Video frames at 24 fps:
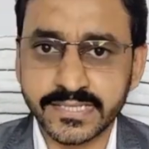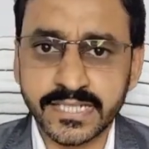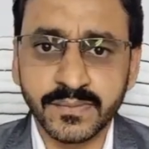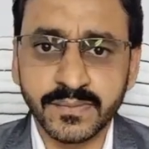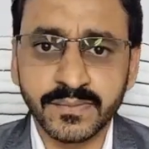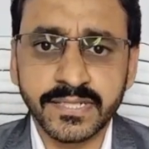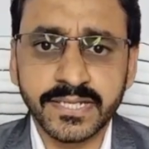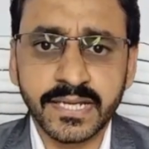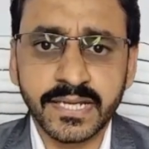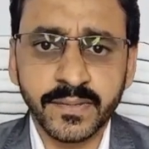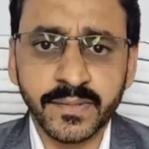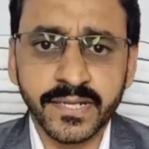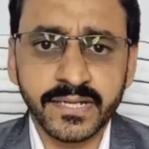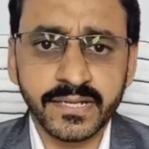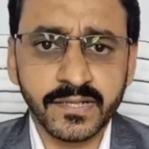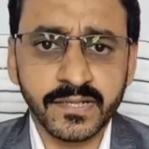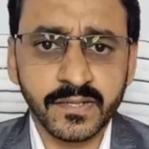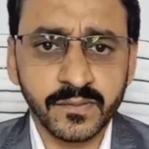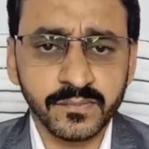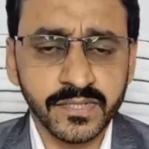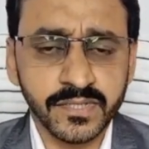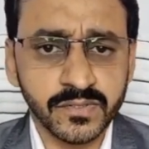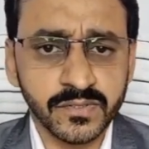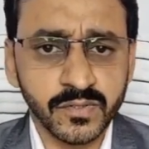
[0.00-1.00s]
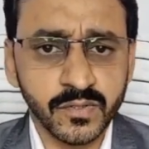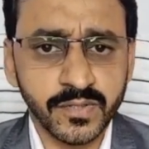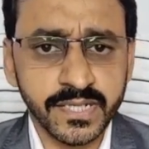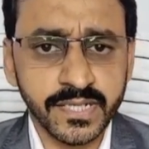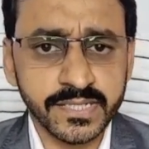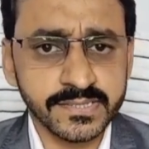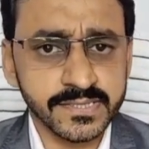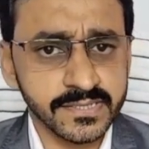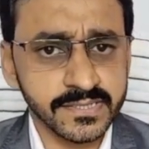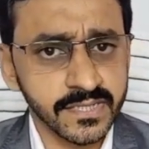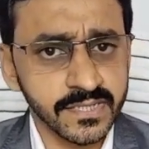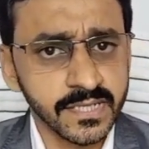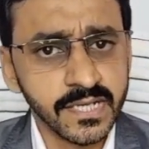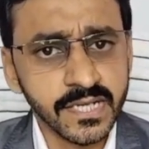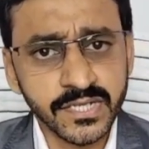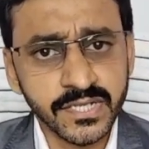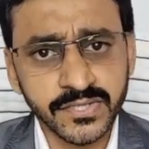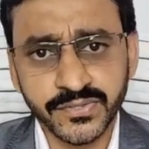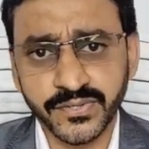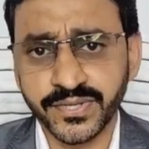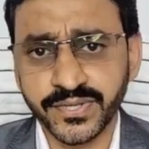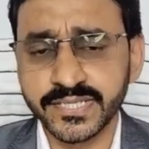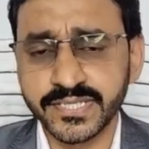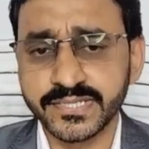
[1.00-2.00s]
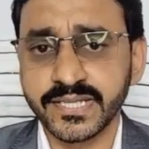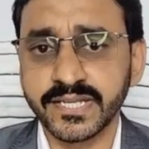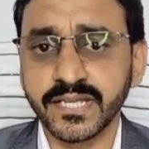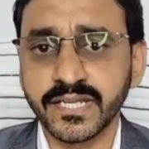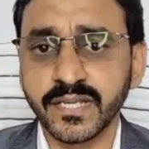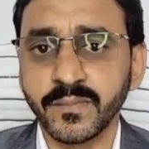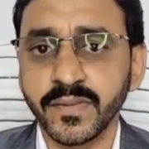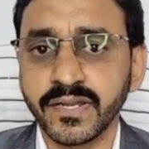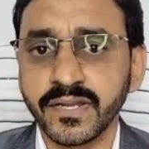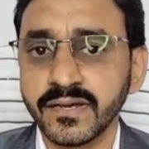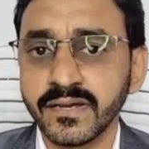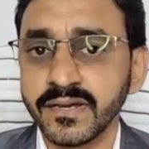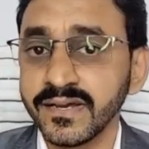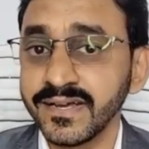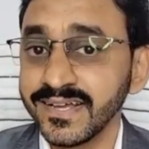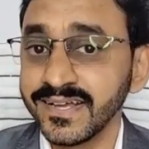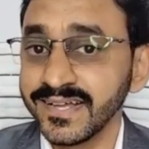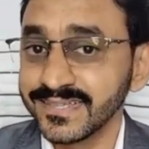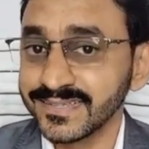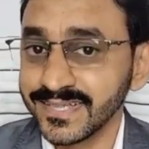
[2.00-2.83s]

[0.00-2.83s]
If the diameter of the thorax is 30 centimeter,